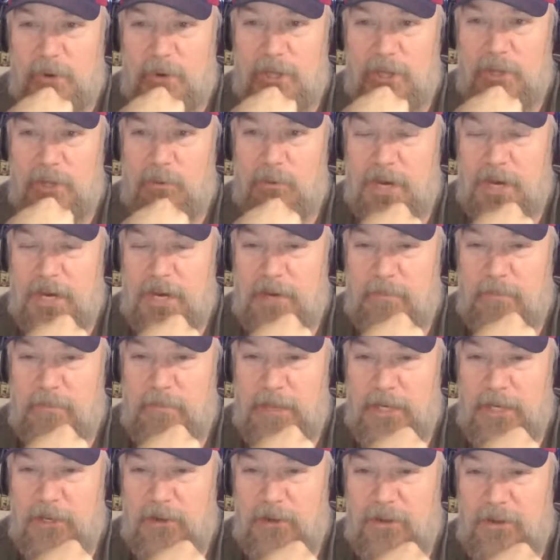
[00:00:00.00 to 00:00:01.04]
I really wanted to
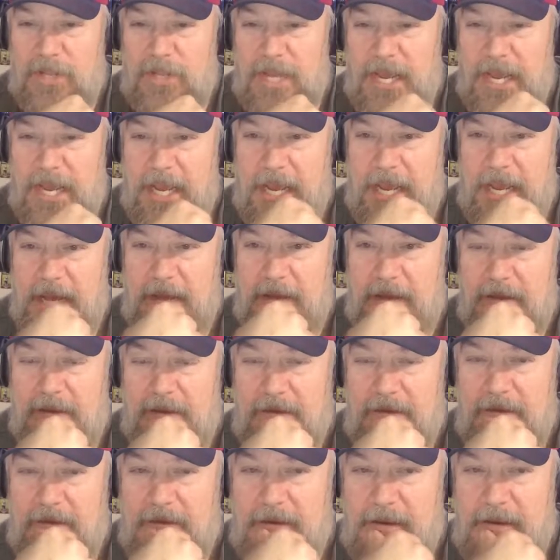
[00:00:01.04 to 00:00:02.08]
build a
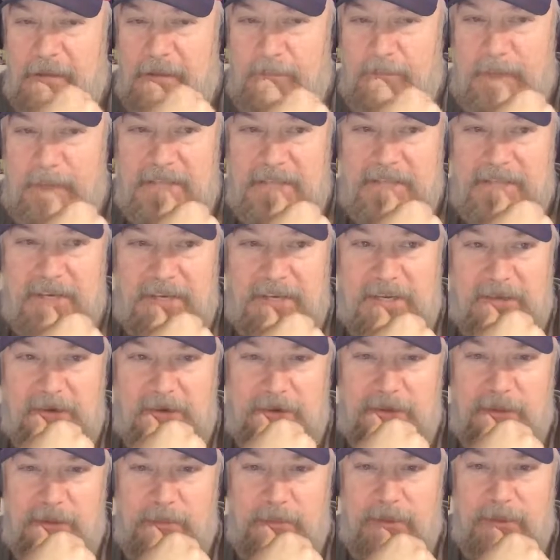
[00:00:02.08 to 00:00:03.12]
a bat
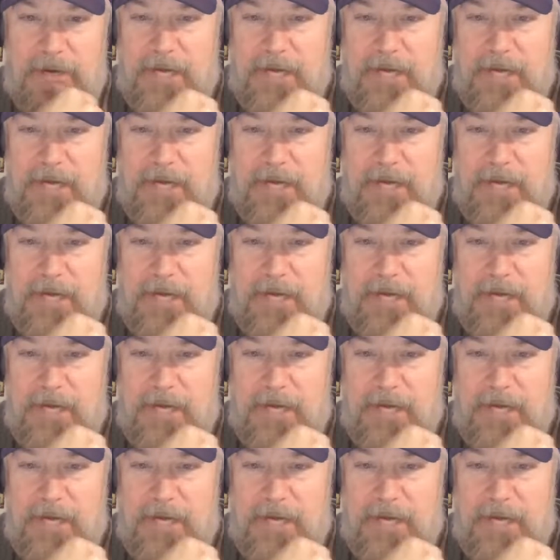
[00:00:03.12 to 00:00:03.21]
signal to